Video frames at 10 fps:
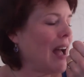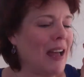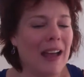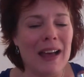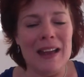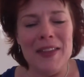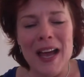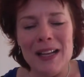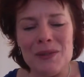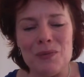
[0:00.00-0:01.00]
And
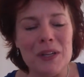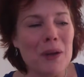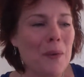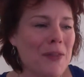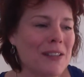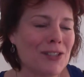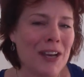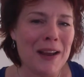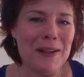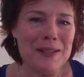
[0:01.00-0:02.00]
that's really what this
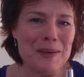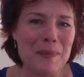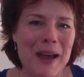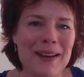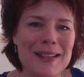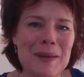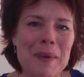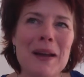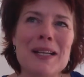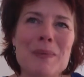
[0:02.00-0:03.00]
channel is about. It's
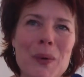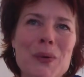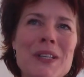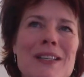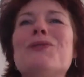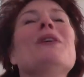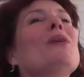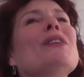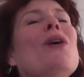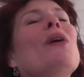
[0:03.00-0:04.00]
about exposing the
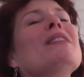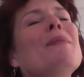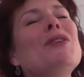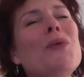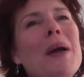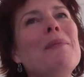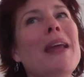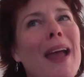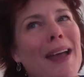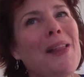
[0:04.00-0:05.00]
trickery. So my new
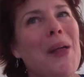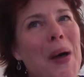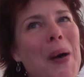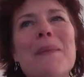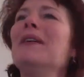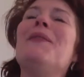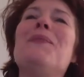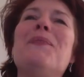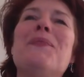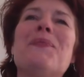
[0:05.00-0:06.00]
MBA club,
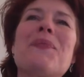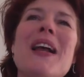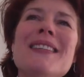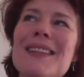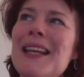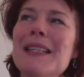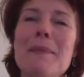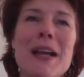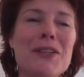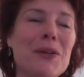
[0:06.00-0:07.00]
I still like the
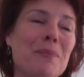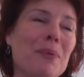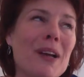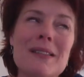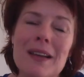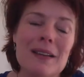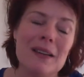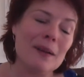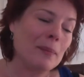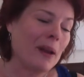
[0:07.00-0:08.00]
magical breasts
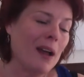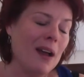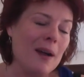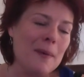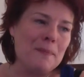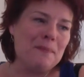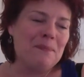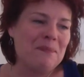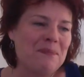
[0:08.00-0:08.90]
idea, but and